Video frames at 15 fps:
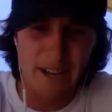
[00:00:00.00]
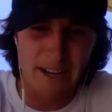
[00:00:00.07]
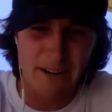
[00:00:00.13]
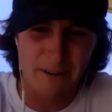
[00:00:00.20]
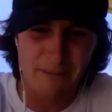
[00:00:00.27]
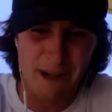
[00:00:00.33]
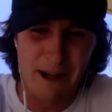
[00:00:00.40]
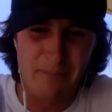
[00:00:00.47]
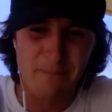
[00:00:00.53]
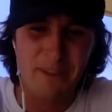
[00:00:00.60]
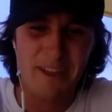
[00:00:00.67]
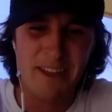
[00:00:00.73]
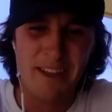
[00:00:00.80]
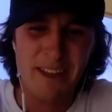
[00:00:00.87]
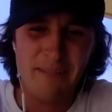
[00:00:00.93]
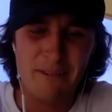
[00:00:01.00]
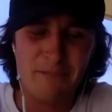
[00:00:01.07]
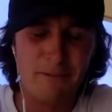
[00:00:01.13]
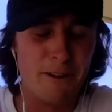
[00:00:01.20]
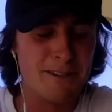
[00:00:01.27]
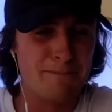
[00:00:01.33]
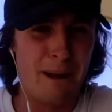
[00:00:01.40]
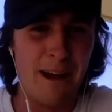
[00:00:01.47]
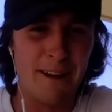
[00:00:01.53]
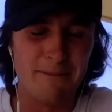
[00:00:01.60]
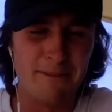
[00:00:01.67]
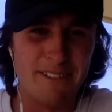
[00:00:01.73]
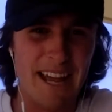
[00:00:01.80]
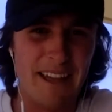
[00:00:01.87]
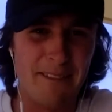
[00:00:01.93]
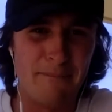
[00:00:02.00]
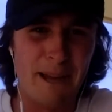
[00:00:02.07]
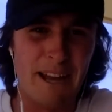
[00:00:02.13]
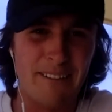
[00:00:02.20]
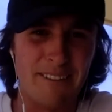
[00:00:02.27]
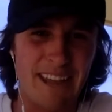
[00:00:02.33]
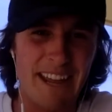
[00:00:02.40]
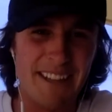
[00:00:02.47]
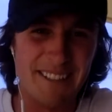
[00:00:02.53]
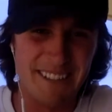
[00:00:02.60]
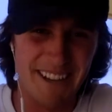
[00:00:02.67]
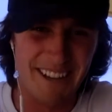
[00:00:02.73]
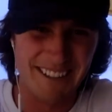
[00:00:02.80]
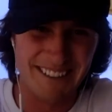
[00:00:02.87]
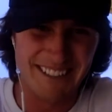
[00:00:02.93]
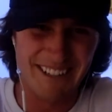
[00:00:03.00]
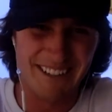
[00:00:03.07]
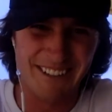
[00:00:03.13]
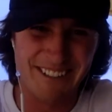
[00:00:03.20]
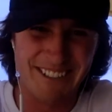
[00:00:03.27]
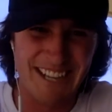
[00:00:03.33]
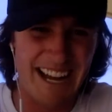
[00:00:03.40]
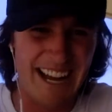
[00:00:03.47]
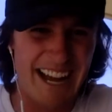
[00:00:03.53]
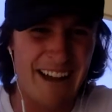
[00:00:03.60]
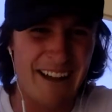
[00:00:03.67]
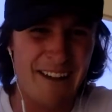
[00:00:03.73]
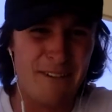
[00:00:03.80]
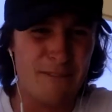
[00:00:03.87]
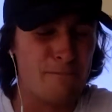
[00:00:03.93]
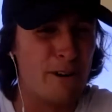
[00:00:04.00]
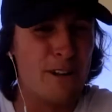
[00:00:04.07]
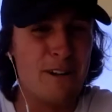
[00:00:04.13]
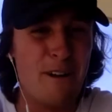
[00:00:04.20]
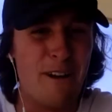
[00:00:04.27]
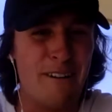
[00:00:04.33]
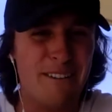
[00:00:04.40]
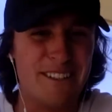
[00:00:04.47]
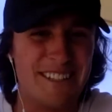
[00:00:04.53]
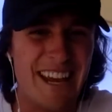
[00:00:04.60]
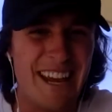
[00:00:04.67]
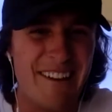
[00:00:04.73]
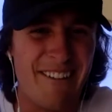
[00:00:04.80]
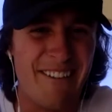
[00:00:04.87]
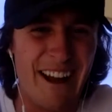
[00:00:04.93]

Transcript: and my first punt was out the back of the end zone. So I was pretty nervous there, mate.